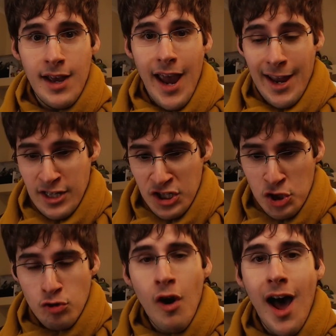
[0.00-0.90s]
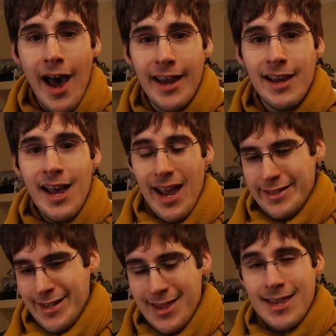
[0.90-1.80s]
and to try and
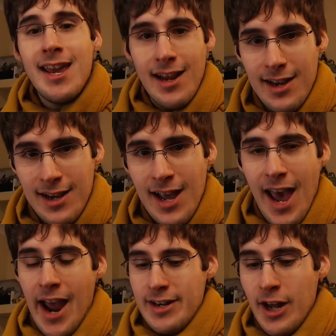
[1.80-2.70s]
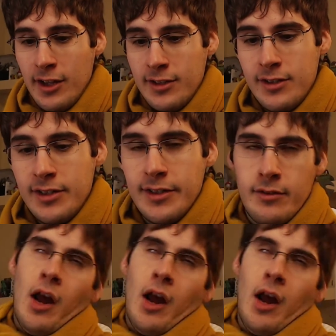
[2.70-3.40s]
to think and not to just